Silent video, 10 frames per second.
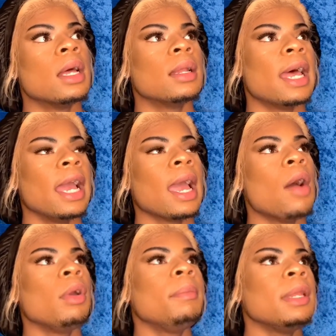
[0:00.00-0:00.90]
like
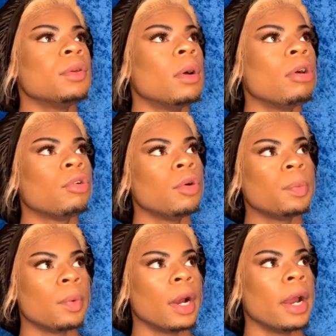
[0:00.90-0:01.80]
we'd be doing
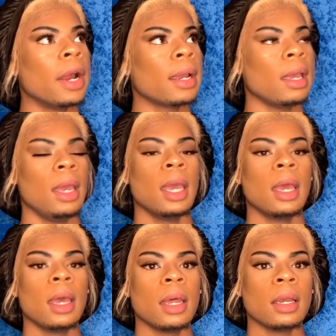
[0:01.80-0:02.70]
group work
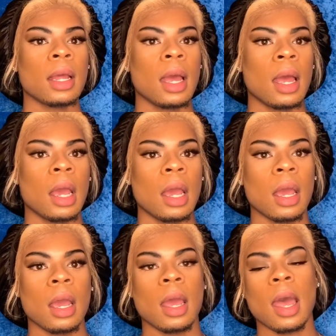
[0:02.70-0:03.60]
and
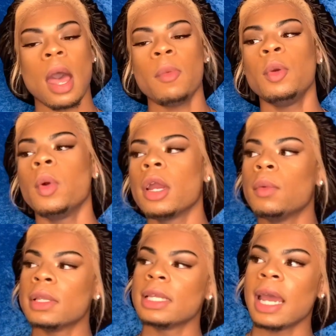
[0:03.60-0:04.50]
I'll be
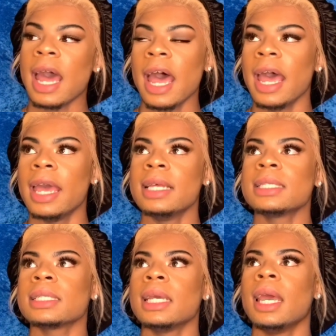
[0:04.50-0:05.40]
working with the
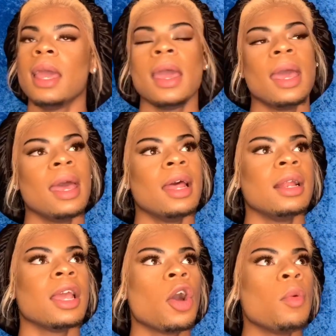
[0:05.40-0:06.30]
guys
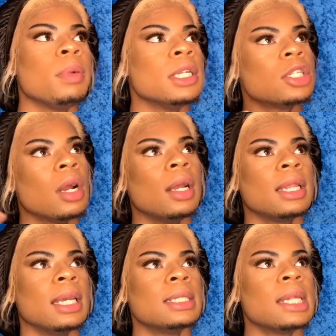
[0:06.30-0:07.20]
and it'll be certain
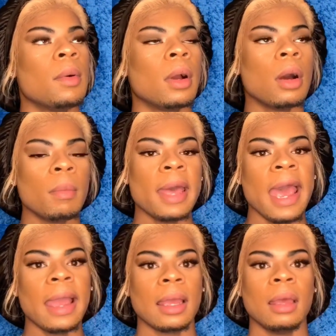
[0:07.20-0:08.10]
things that will go
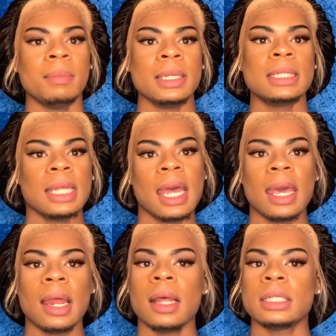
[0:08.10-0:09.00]
back and be
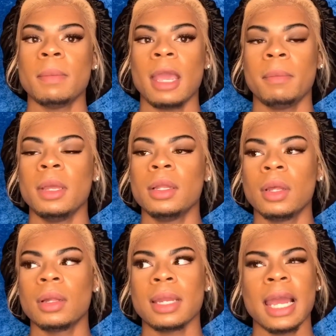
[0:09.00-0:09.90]
said to make me
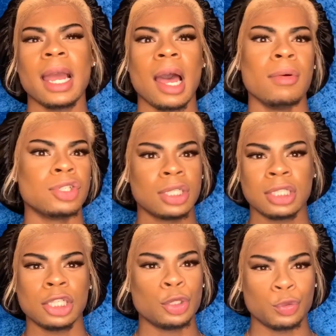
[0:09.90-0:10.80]
look like I was
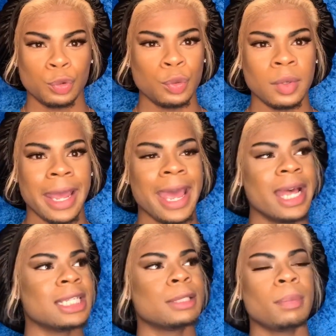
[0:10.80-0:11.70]
just this rude
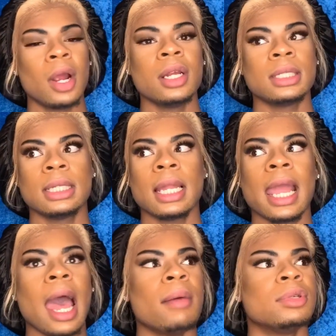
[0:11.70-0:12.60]
ass person,
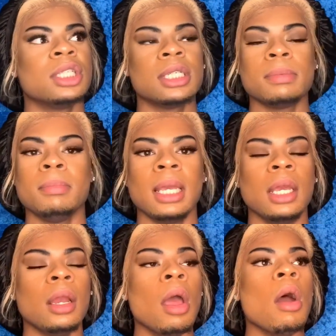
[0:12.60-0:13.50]
like I was just
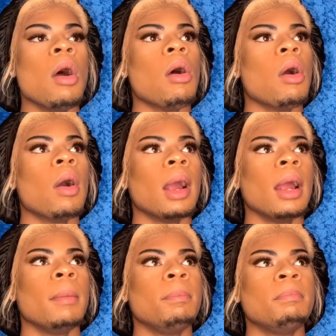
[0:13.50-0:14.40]
mean
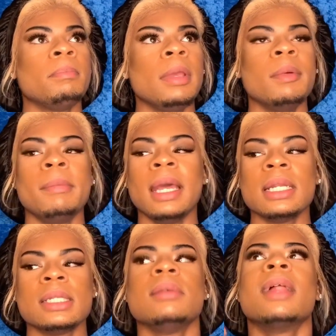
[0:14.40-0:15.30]
or people made
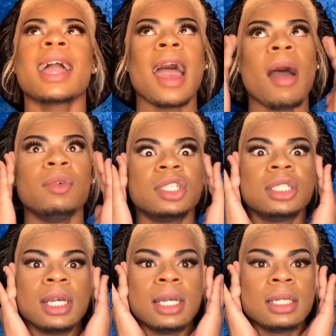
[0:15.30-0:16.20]
it seem like I
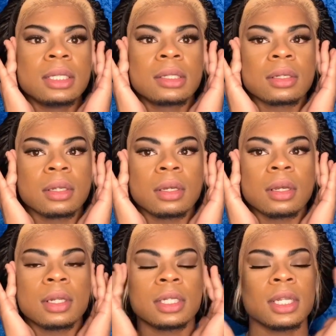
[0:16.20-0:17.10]
was just
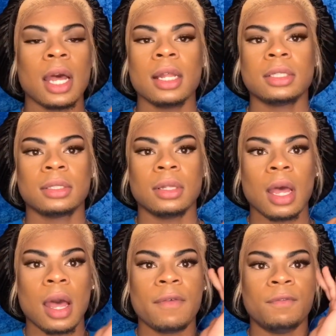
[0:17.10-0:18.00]
a,
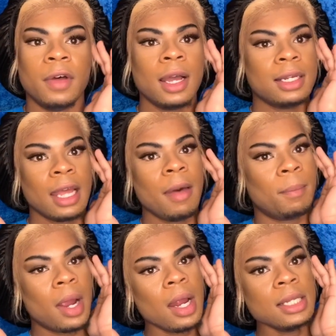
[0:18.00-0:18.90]
a fucked
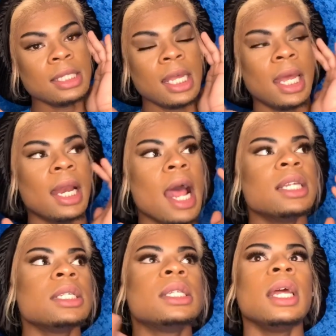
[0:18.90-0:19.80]
up person and I
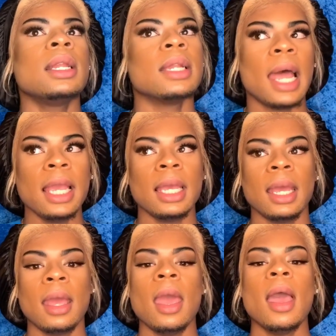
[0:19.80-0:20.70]
just didn't like
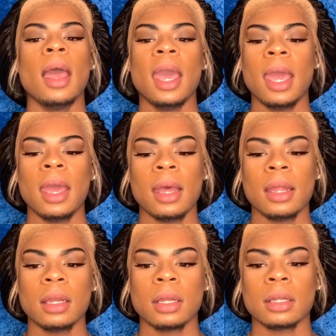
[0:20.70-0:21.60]
it.
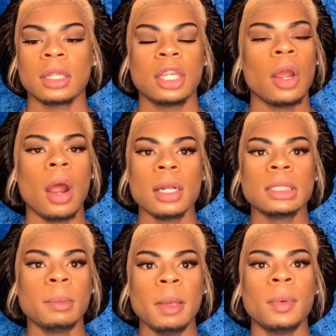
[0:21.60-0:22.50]
And there are
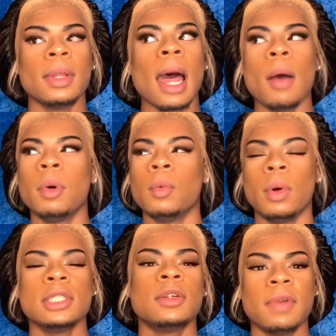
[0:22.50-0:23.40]
some people that I would
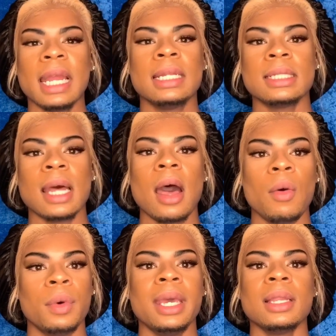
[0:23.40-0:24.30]
want to
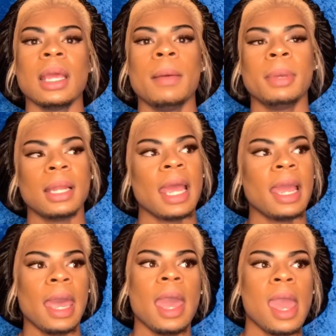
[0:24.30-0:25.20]
reconcile with and be
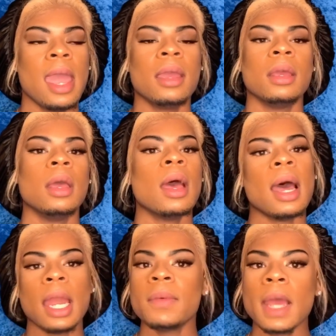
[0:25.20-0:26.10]
like, hey,
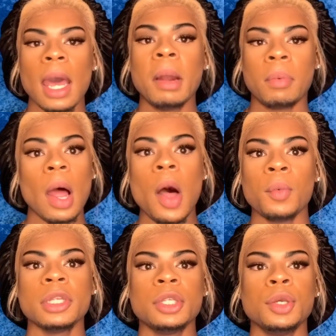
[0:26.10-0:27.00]
I never had a
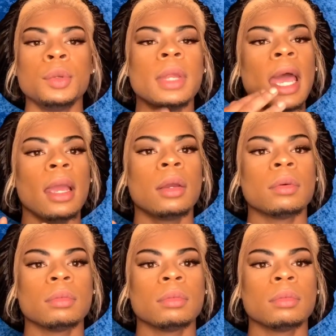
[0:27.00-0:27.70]
problem with you. Like,